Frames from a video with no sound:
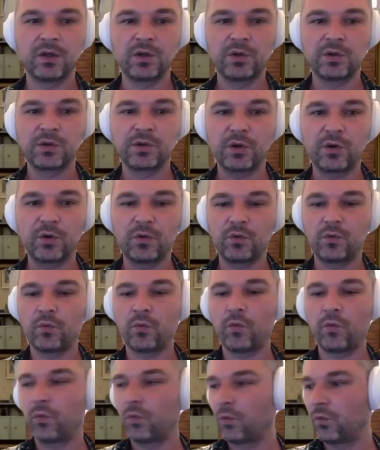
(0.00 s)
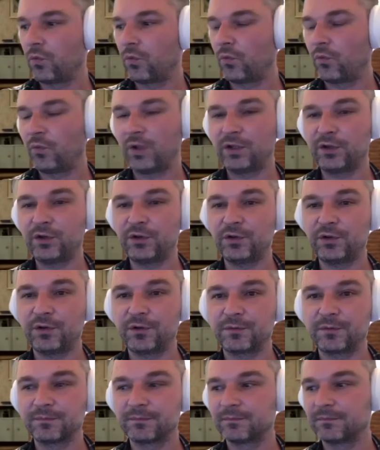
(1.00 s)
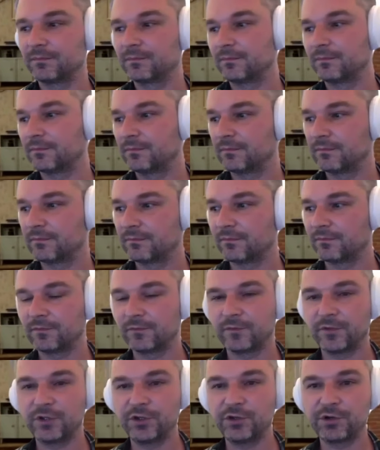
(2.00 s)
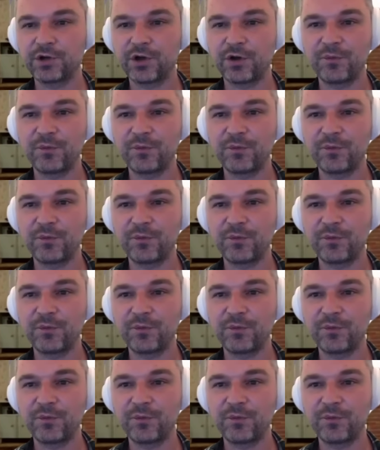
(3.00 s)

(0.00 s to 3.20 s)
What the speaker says: So what do? You go